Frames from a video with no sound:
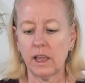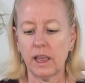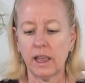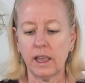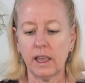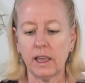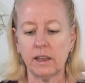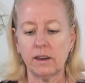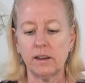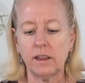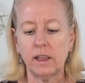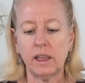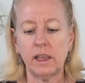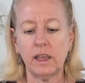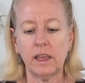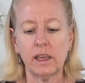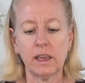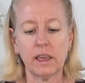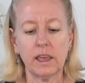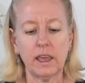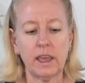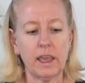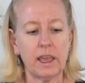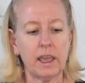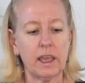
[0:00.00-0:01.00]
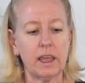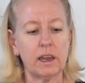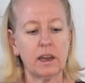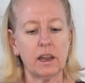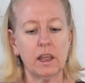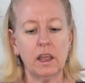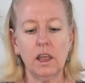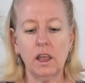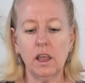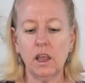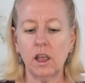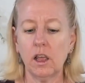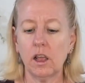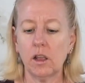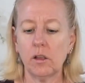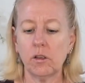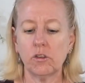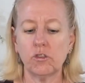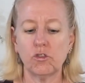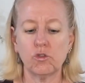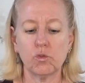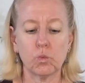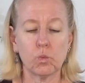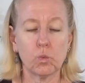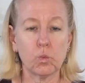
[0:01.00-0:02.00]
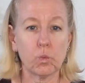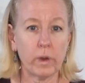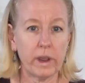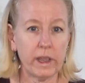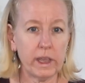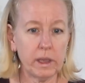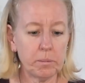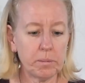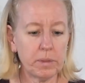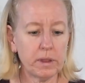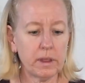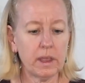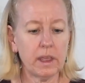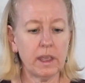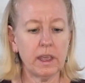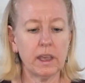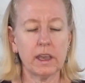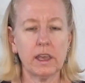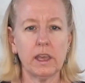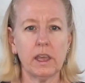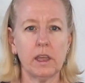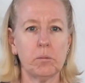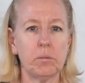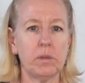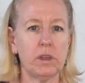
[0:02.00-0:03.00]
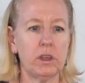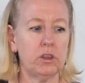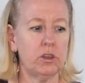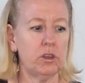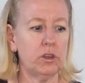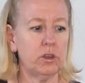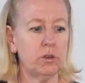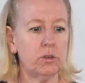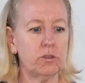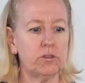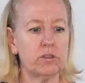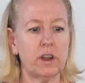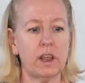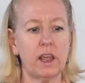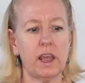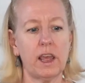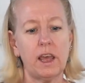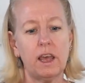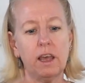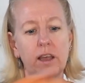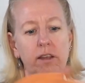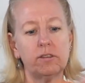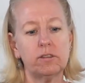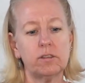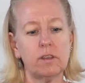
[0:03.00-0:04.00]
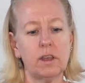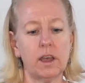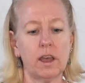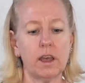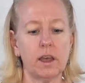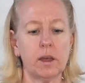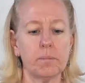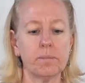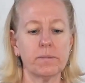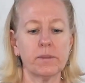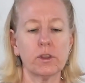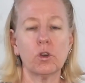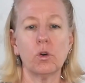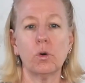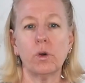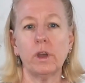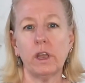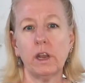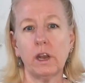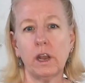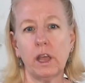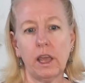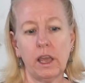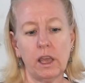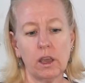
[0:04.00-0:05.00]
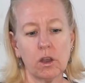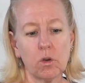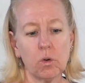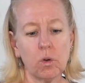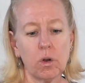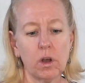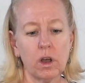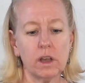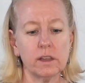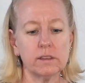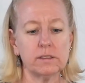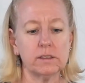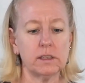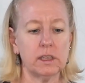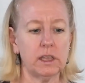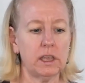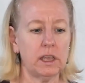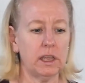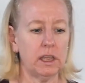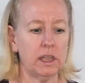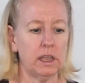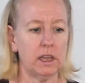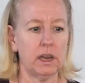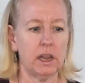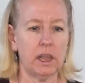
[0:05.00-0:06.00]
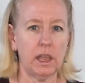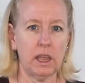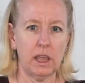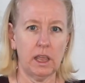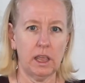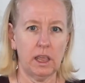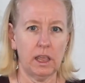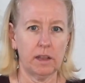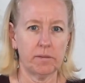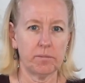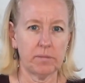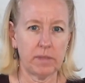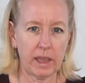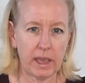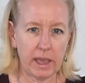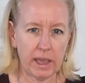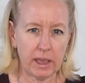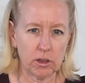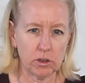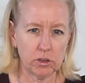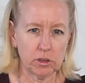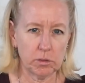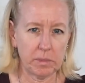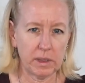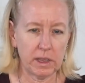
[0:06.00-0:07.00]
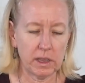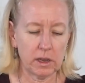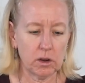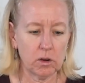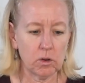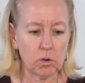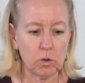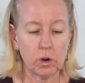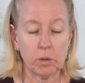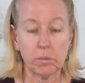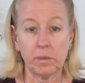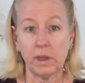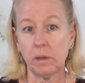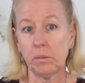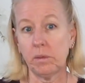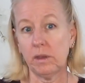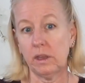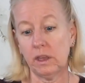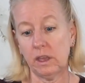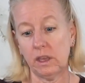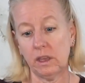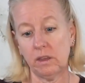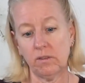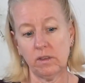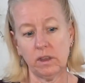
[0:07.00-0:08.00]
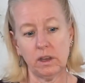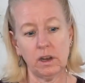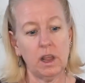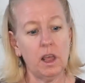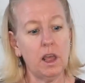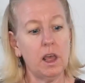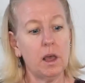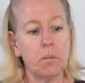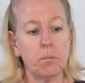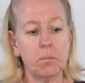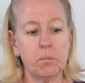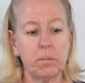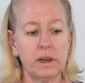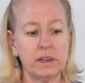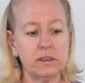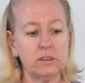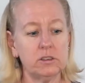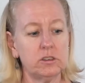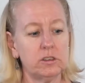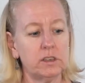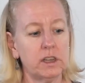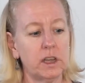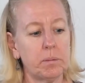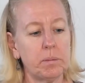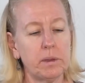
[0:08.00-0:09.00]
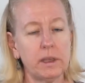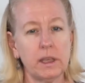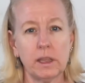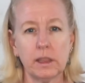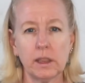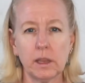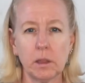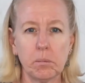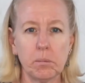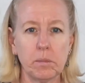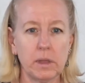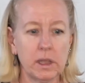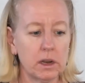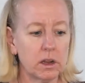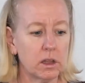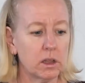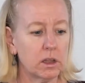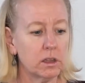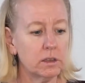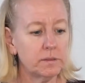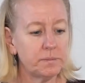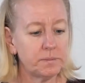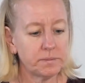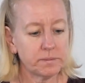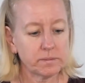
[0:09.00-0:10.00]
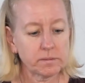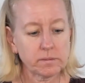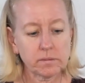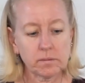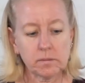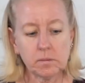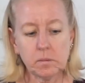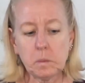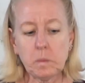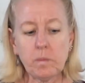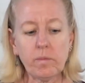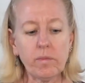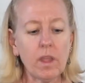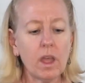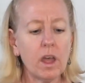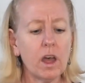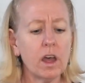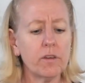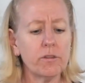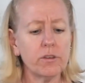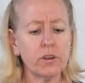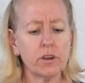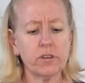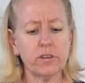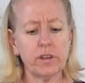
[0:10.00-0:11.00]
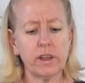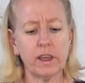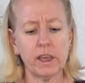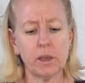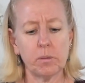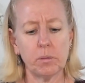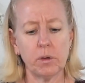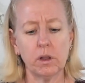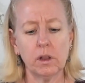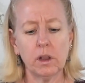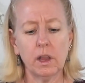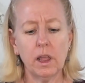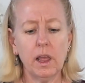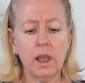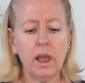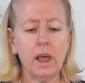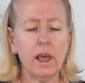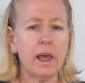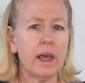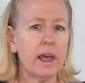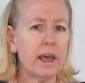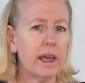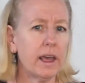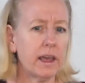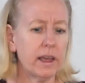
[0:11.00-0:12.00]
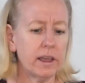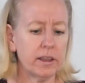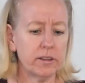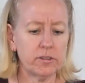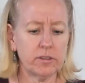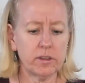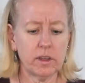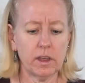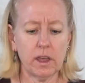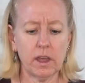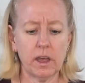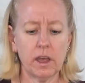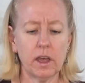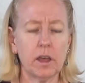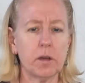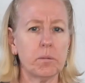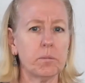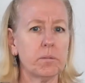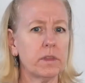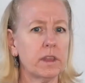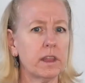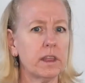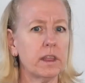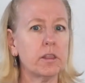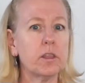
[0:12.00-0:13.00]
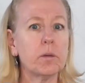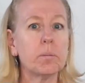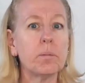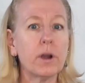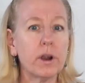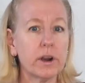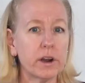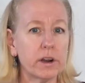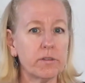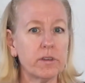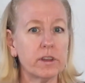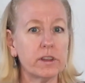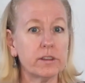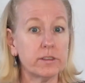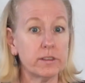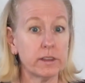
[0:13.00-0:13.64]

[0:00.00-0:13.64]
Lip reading: And it can drape, it can be used as going across in a angled manner, or maybe even bunched up in the middle of your table as the part of a